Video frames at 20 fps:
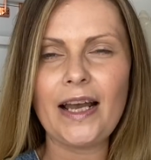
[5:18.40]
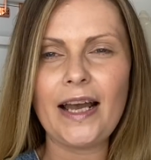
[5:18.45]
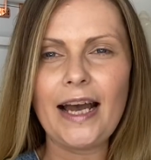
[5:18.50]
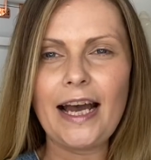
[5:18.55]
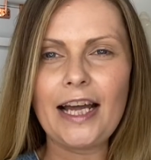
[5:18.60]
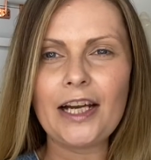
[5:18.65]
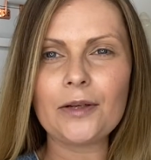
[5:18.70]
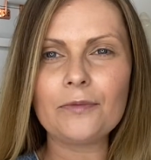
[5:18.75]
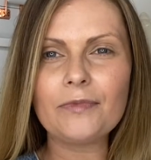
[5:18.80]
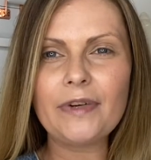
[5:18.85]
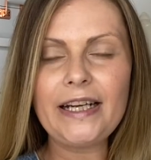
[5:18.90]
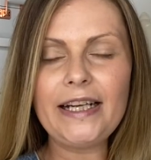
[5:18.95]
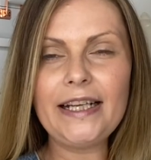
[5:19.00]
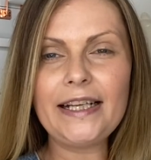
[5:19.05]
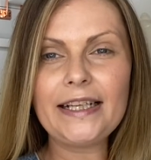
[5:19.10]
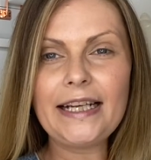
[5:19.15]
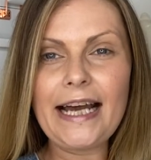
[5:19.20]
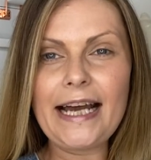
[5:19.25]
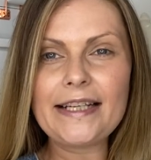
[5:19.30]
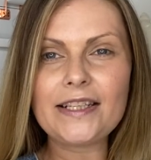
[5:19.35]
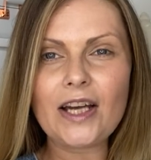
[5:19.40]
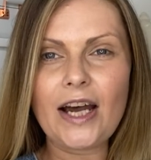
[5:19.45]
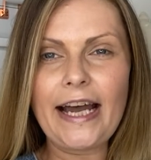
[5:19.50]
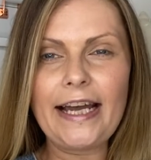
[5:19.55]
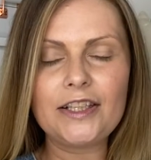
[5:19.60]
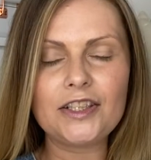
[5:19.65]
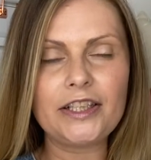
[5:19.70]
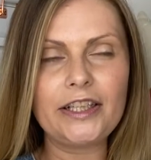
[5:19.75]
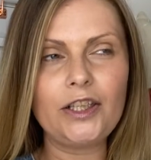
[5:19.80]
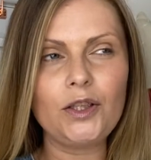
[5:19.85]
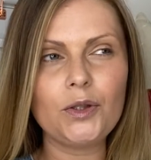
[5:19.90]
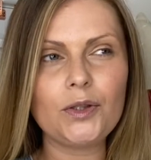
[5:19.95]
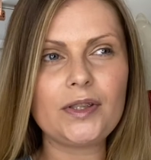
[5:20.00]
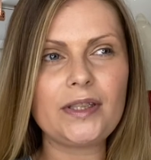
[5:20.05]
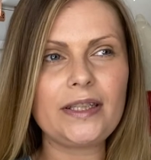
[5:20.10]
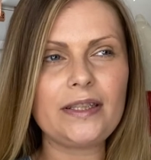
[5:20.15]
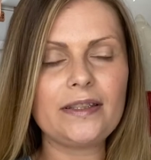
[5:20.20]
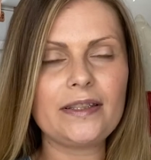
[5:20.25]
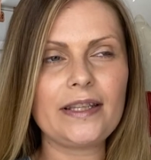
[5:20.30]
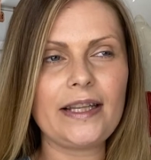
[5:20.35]
and i'm really glad i actually looked
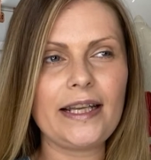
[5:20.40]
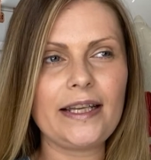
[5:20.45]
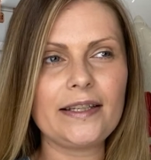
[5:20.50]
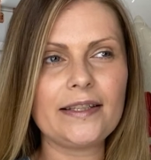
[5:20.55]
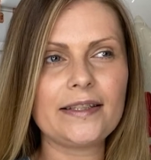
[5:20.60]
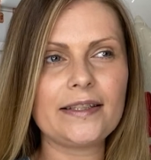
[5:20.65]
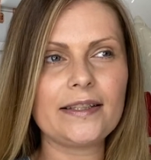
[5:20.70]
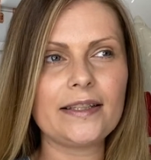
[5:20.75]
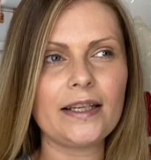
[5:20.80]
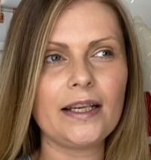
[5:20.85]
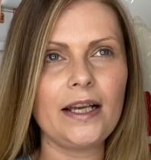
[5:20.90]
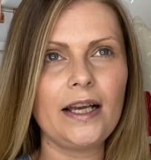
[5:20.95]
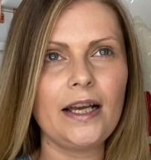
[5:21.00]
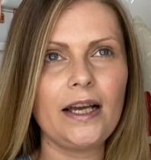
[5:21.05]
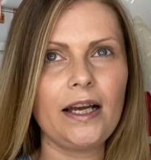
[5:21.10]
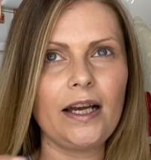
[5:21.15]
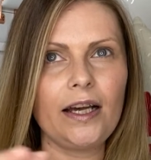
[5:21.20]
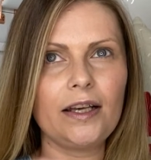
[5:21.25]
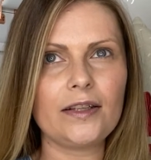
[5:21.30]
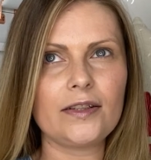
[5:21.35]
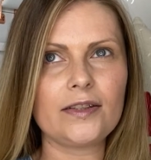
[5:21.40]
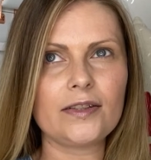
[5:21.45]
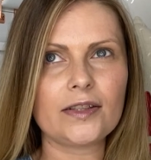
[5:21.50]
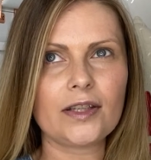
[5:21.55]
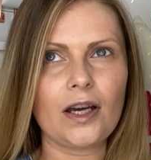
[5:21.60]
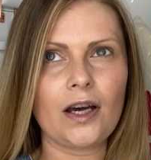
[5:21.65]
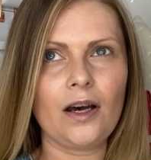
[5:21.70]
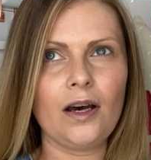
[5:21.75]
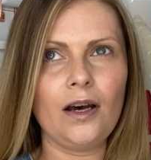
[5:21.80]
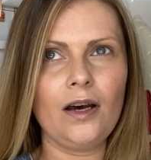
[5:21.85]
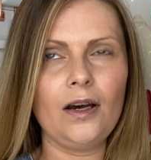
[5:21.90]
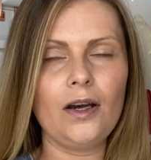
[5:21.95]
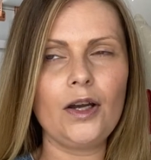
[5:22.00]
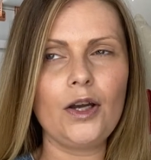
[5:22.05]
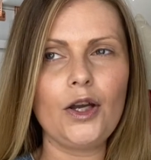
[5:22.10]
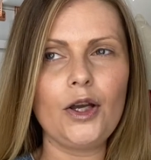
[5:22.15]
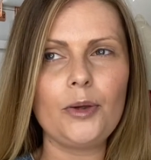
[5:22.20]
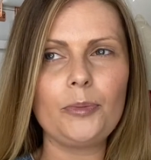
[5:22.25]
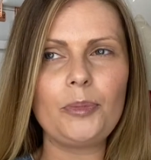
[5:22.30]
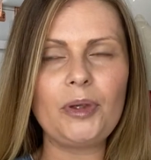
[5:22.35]
into this at the start
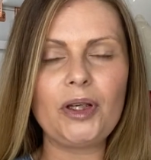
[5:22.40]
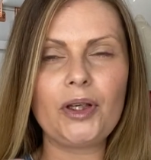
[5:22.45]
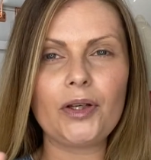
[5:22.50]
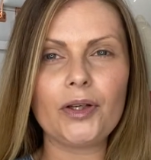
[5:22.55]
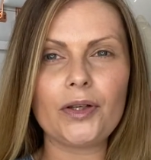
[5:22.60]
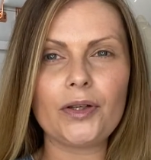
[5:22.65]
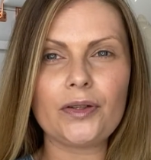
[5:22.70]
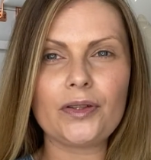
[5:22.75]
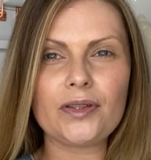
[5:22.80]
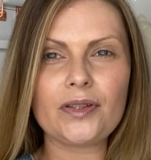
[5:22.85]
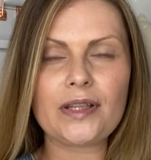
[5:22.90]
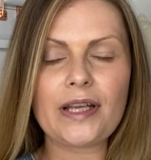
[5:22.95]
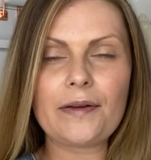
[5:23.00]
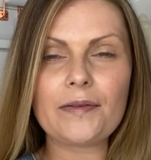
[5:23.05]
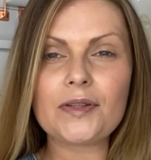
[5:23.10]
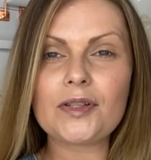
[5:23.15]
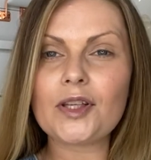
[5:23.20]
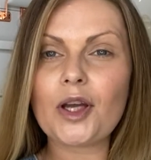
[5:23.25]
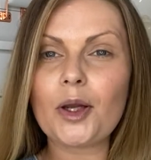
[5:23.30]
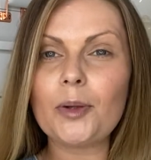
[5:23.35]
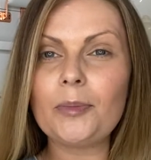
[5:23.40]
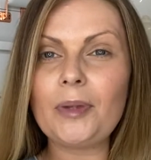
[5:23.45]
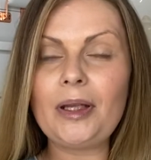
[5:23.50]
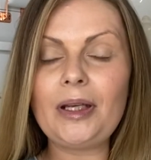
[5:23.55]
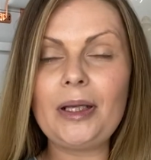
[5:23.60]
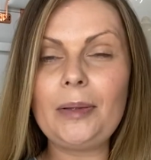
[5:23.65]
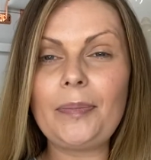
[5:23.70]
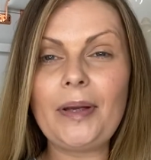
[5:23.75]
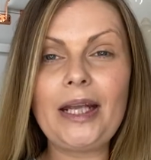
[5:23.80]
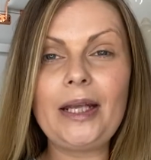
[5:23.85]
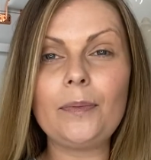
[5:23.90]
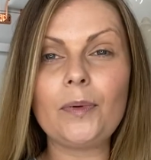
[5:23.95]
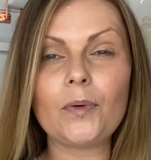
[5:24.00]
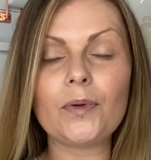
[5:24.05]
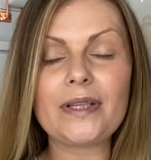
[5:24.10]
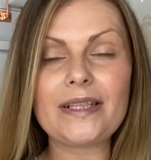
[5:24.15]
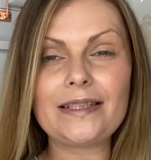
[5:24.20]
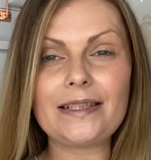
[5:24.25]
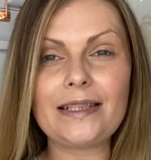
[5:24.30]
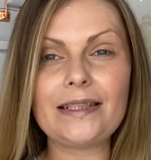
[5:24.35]
because there were so many people
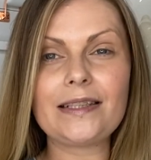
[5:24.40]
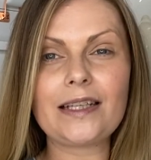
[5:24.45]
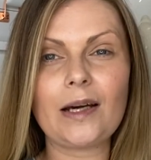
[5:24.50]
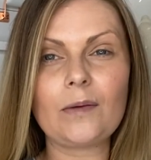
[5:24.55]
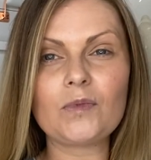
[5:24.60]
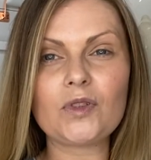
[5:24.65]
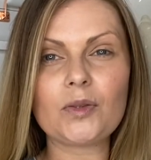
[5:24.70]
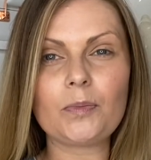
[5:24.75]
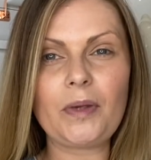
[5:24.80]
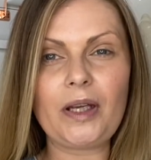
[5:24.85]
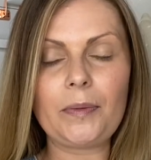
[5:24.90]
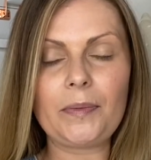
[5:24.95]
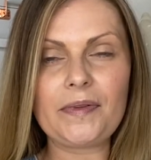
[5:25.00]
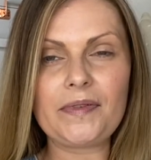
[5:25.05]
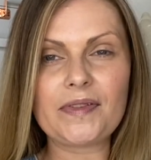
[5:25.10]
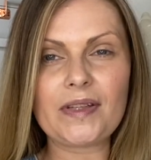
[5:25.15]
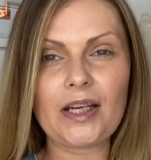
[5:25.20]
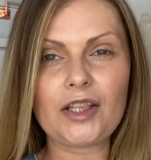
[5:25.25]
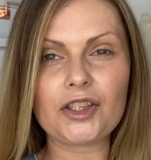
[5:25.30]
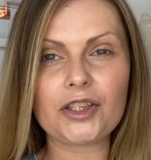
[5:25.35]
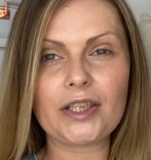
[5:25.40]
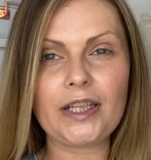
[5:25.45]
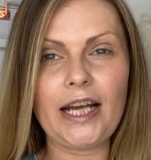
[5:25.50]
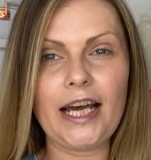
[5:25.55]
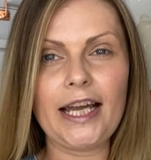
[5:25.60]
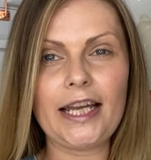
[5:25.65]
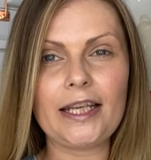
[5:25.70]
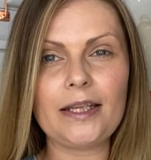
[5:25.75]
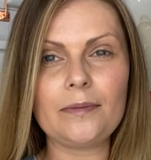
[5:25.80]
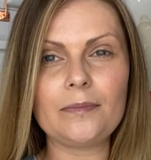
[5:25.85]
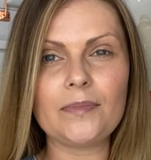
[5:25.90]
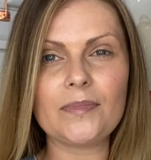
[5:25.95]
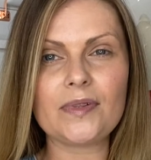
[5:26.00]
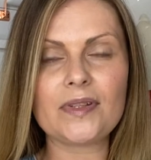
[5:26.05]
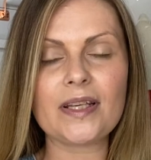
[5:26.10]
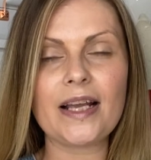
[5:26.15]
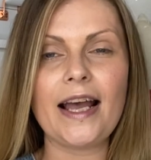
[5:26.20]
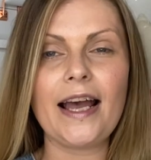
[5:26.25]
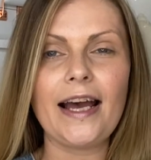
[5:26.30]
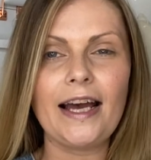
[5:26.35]
that did come to me with such
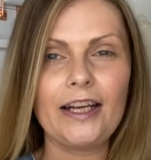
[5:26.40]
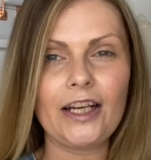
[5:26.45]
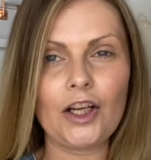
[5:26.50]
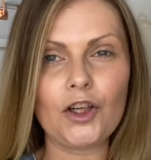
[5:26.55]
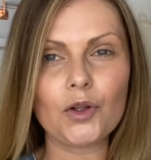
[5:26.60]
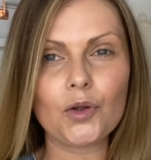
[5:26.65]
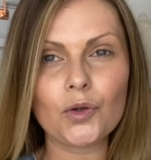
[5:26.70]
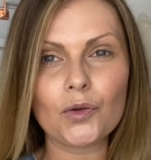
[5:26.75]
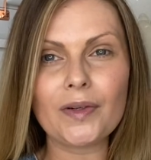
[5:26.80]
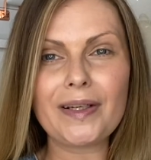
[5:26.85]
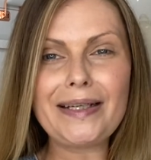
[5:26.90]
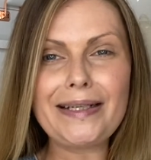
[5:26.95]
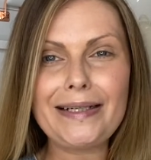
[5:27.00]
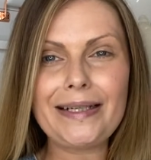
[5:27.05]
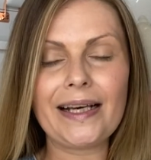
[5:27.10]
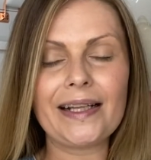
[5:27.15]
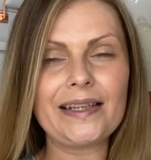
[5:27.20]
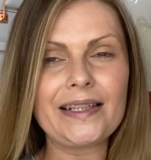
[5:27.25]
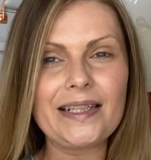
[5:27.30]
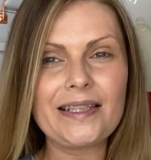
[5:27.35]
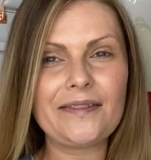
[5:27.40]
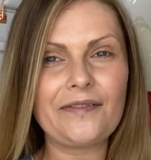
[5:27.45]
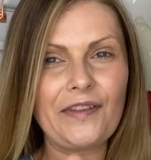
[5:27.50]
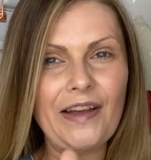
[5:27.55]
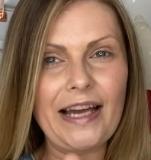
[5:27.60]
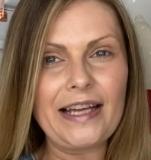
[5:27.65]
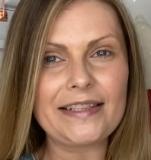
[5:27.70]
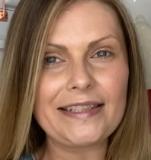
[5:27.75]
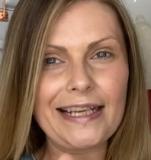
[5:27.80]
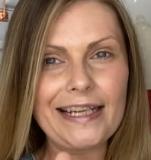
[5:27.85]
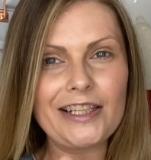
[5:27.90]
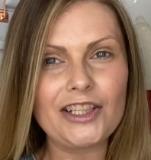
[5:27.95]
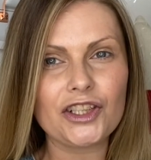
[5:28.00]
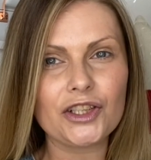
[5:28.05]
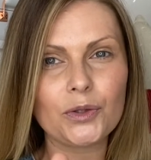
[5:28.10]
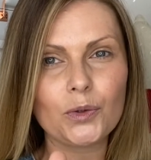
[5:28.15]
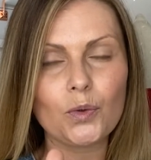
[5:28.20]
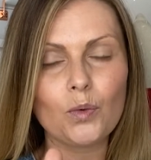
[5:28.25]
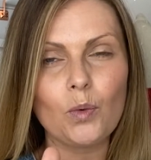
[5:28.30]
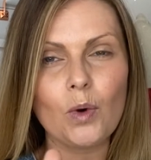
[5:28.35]
claims and I'd already done this
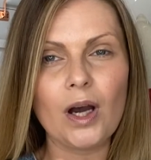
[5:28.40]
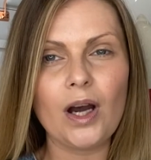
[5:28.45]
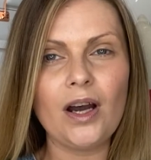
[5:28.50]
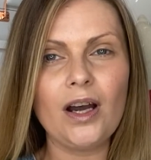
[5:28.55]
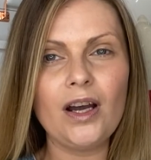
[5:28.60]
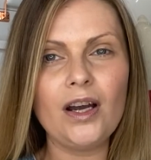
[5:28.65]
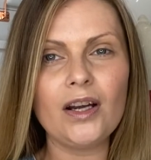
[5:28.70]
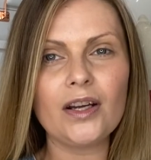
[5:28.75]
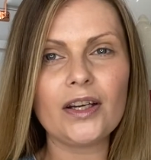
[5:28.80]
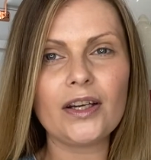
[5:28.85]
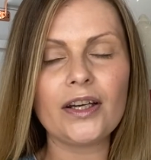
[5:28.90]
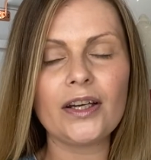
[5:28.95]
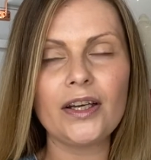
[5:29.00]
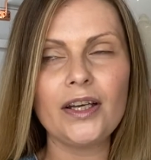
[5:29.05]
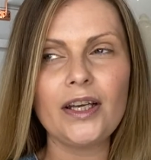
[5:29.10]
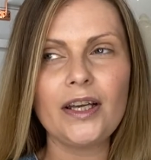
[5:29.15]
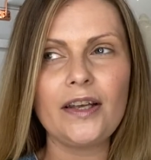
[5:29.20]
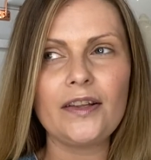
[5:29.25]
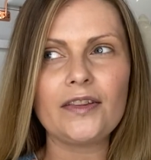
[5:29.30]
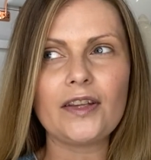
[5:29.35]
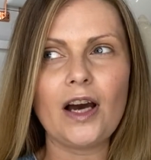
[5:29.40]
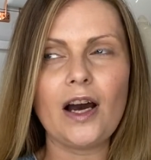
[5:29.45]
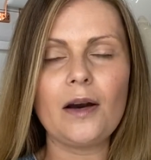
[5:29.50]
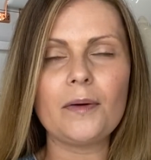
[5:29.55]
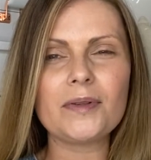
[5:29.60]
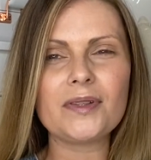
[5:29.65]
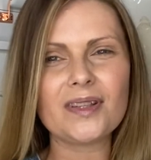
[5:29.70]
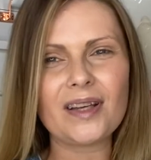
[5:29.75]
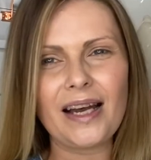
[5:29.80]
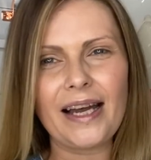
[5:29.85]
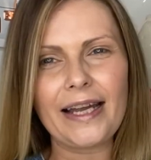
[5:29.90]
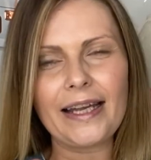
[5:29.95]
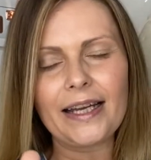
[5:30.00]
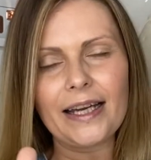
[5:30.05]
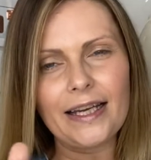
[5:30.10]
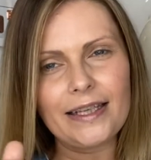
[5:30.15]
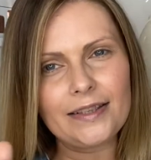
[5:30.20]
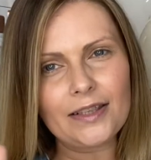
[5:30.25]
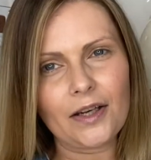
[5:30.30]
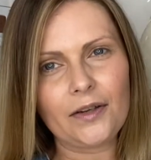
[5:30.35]
foundational work that I was like,
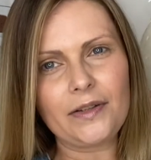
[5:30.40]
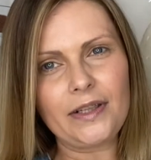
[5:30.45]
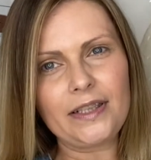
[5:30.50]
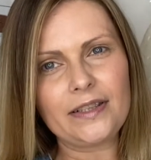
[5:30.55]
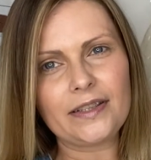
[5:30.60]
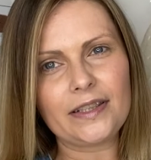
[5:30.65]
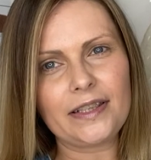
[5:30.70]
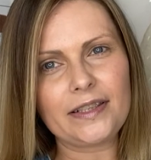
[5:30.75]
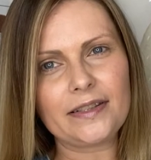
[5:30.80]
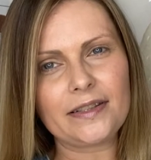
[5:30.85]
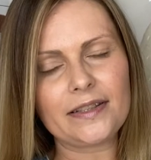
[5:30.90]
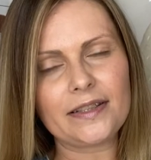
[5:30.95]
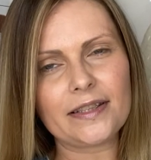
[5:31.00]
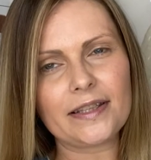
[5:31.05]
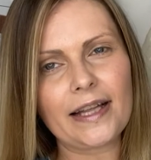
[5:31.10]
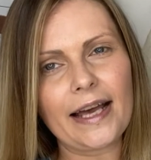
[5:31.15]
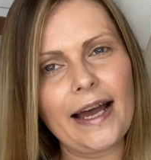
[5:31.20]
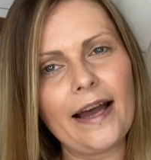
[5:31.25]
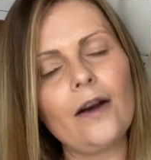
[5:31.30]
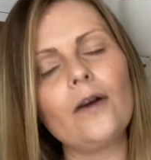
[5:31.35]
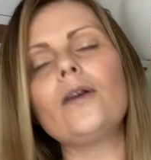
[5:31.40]
I don't need to listen to that.